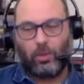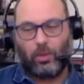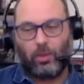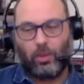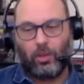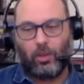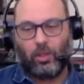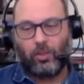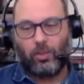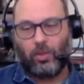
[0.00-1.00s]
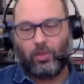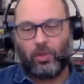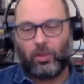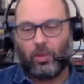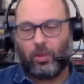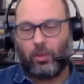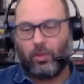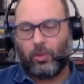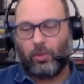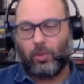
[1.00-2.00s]
And this project, I mean,
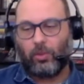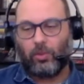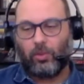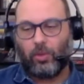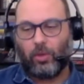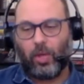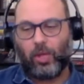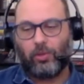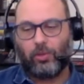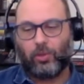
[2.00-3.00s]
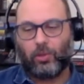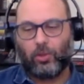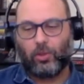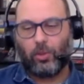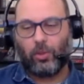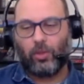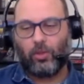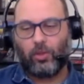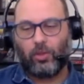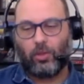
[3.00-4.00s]
sometimes it's called alter
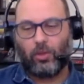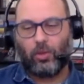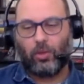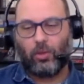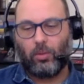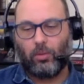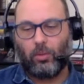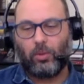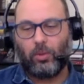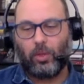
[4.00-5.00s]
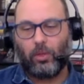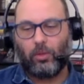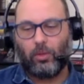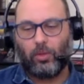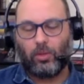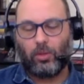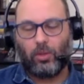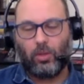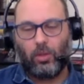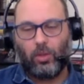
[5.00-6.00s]
globalization or mundialization,
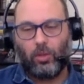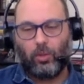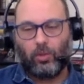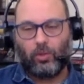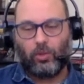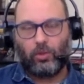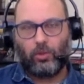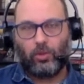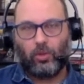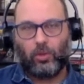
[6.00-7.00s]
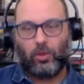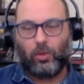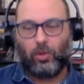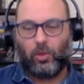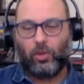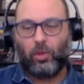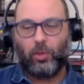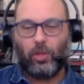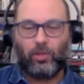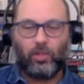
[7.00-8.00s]
which is,
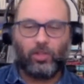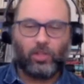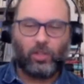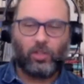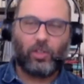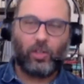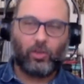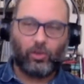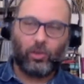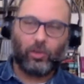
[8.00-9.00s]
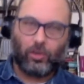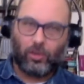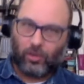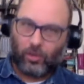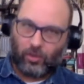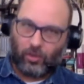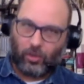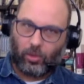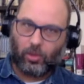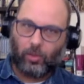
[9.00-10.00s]
globalization sounds good as a
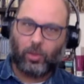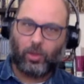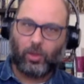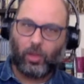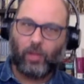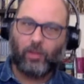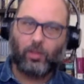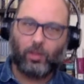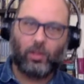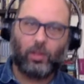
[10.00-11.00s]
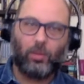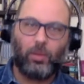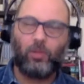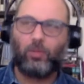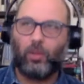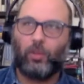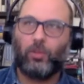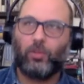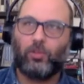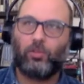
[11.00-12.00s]
word, but ultimately it means the
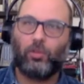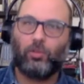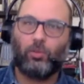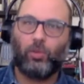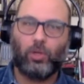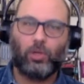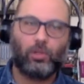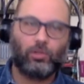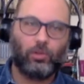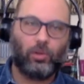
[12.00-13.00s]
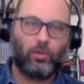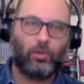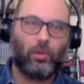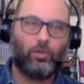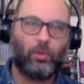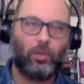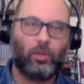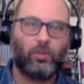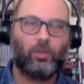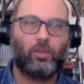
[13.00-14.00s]
imposition of one culture over everyone
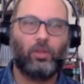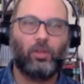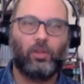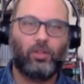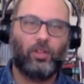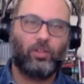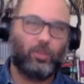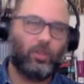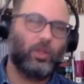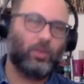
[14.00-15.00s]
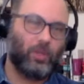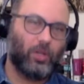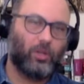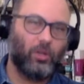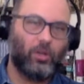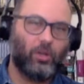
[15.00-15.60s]
else. It tends to be the American one,